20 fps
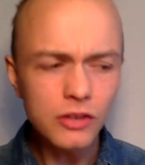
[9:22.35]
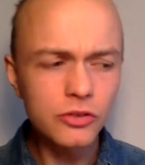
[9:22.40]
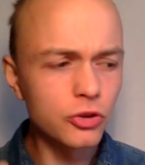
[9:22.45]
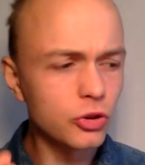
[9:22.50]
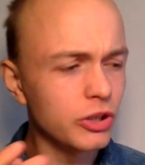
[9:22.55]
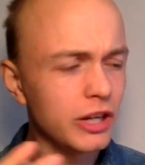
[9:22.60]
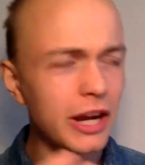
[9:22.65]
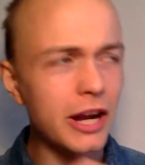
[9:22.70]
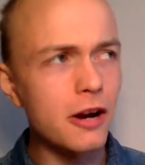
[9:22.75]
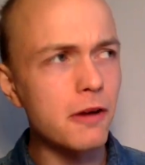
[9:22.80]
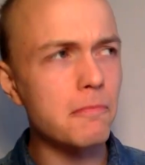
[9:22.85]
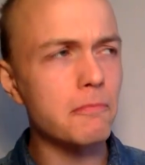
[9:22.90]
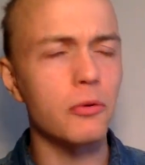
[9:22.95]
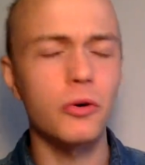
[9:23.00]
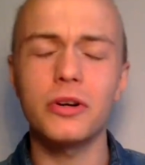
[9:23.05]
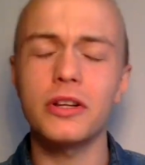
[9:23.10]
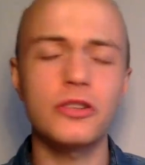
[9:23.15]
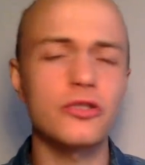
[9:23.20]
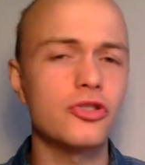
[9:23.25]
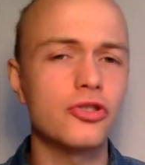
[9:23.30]
the
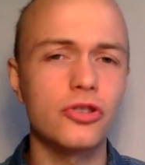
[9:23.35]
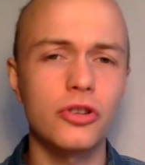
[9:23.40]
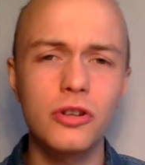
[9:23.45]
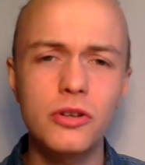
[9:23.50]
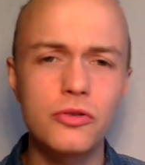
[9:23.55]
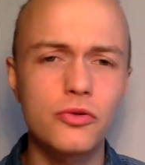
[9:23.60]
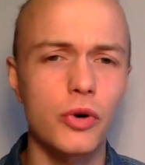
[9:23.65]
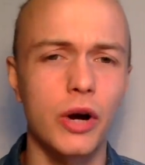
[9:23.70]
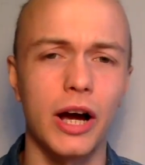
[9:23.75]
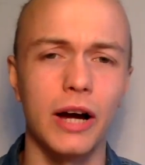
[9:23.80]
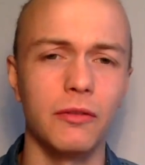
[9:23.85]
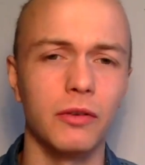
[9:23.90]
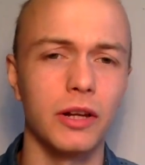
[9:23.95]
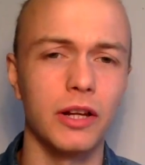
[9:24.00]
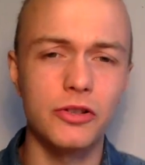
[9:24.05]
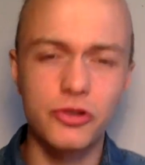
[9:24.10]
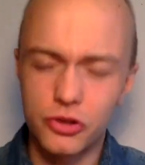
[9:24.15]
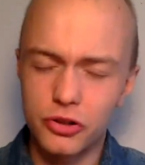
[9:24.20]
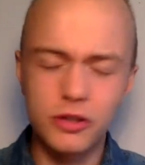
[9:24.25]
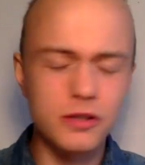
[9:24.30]
airport, I should travel, I
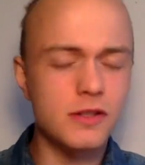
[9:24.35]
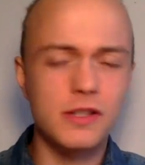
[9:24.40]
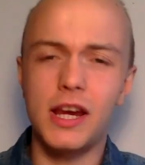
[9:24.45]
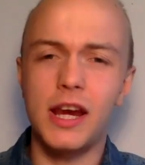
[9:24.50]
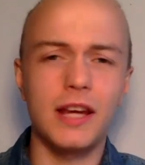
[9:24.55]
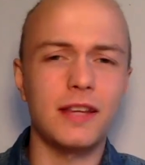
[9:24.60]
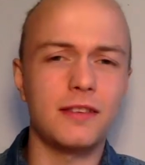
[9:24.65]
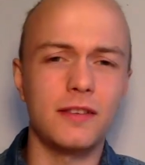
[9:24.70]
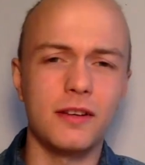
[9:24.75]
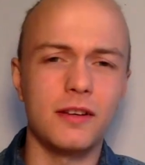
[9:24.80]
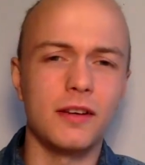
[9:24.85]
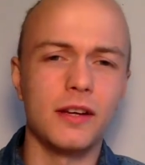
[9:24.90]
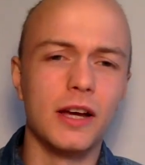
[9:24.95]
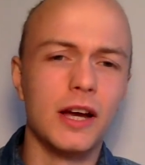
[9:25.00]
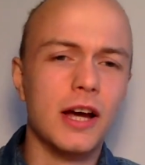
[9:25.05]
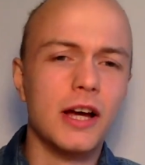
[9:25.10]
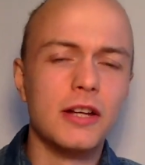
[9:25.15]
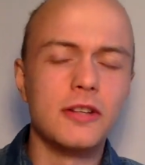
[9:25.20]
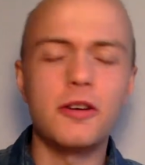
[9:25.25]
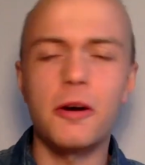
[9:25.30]
should take the
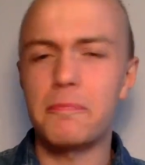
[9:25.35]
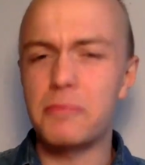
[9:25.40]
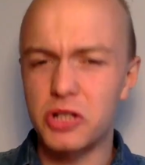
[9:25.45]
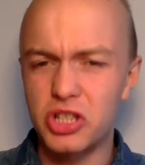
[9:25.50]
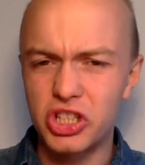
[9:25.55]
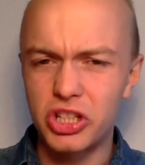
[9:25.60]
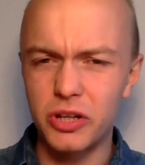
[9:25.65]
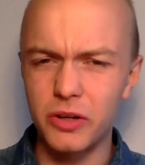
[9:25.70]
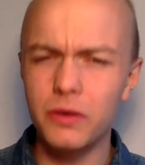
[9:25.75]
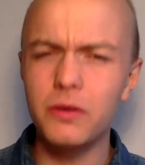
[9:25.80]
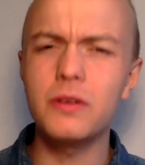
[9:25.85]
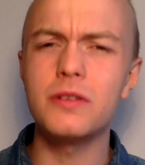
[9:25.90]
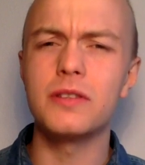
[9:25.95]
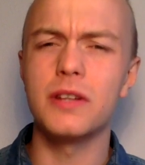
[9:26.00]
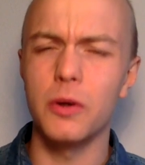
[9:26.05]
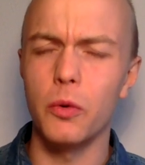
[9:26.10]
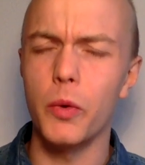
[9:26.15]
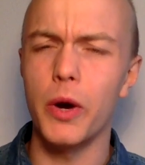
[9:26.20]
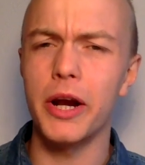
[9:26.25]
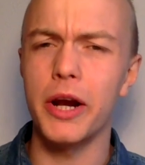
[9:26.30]
opportunity
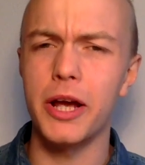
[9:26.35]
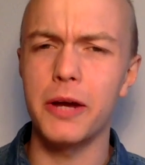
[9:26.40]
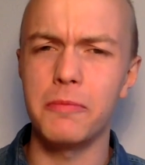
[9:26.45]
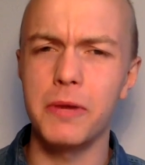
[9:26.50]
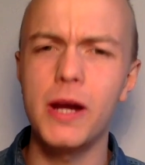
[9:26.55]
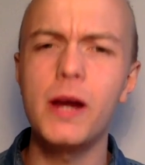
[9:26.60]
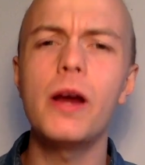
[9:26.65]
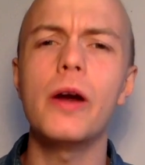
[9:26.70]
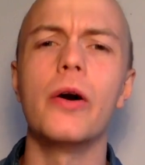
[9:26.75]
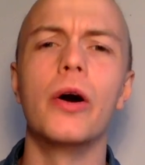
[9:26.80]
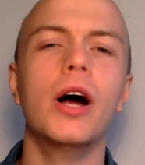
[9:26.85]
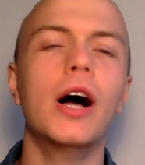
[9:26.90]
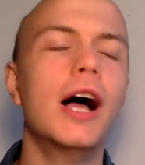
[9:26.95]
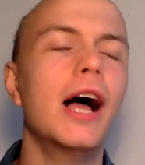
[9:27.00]
when I'm here.